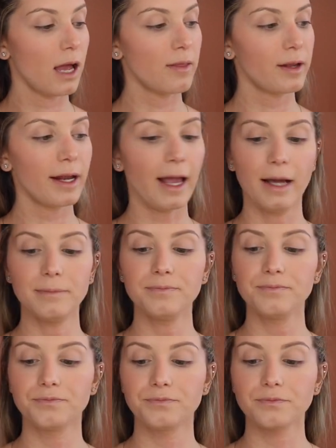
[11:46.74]
And then again,
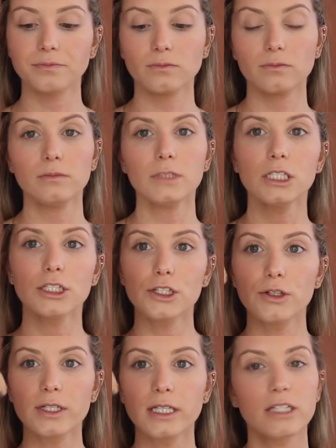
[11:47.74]
just
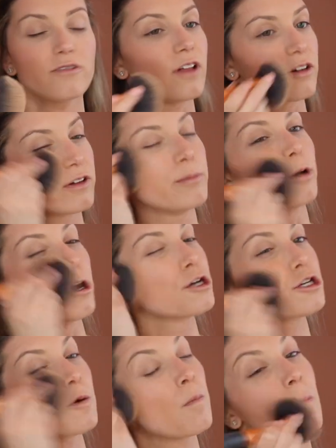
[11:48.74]
using this fluffy
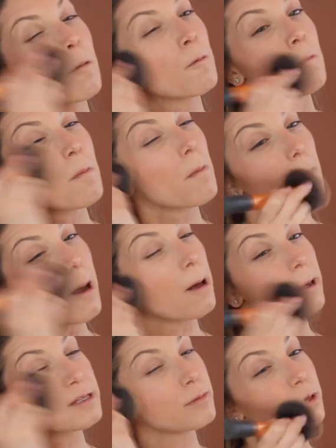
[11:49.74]
brush, I
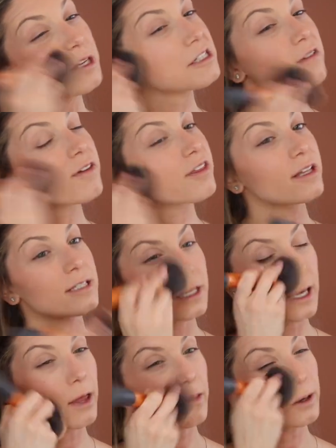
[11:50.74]
like to blend everything
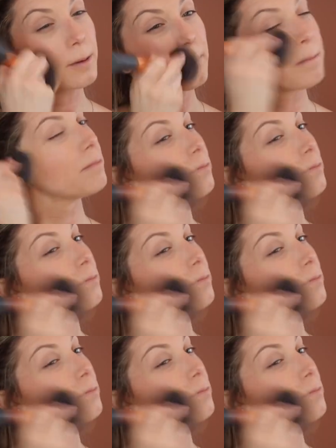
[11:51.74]
together.